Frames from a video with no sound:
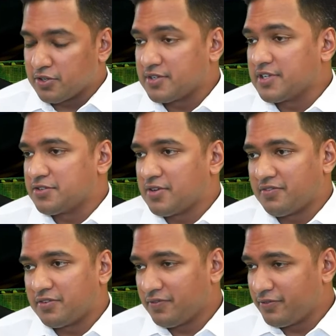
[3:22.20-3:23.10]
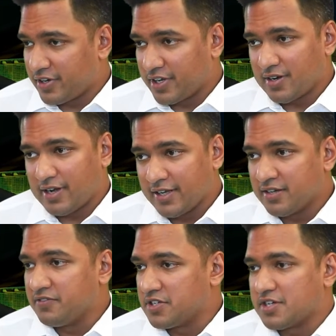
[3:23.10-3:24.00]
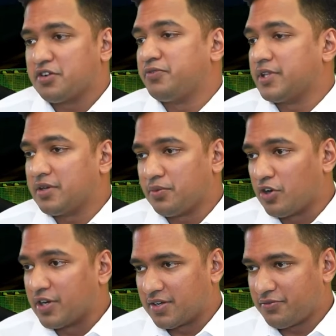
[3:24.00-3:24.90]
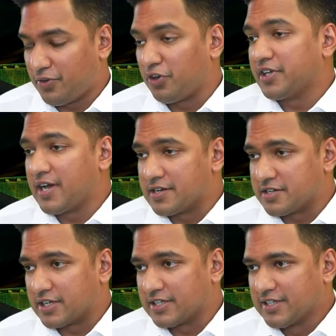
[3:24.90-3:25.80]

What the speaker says: also needs to have a very clear vision of what they want for the country.